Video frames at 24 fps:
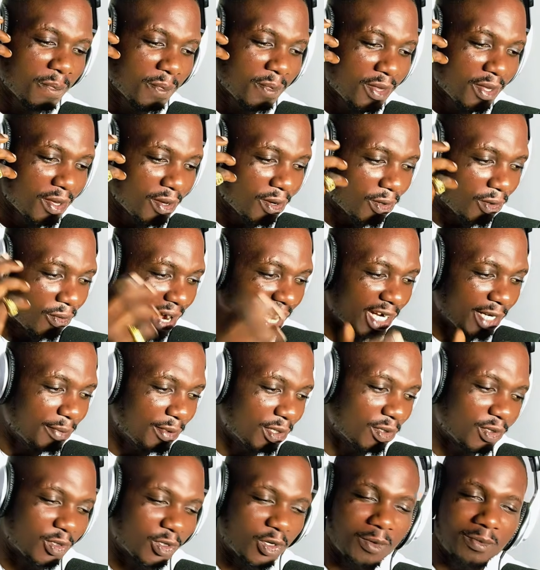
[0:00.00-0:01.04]
write me on
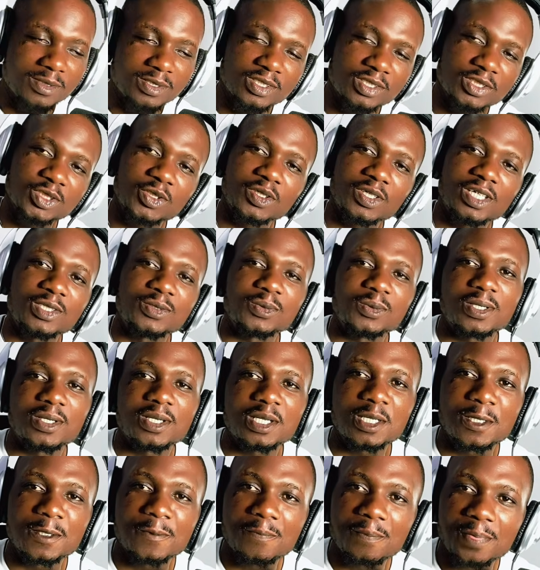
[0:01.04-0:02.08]
the comment section as
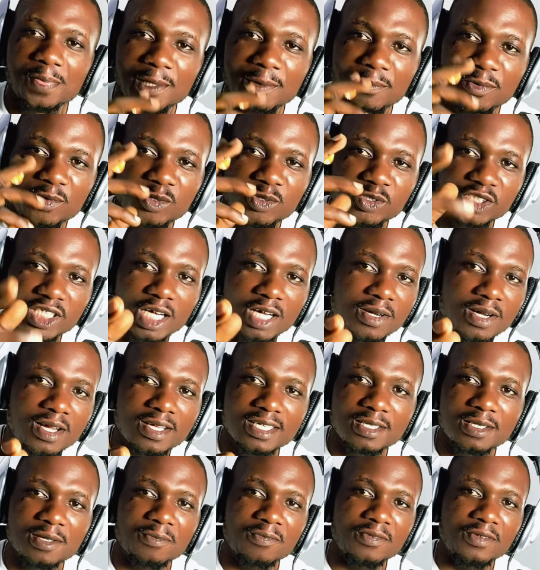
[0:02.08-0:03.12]
well. I'm going to shout out it.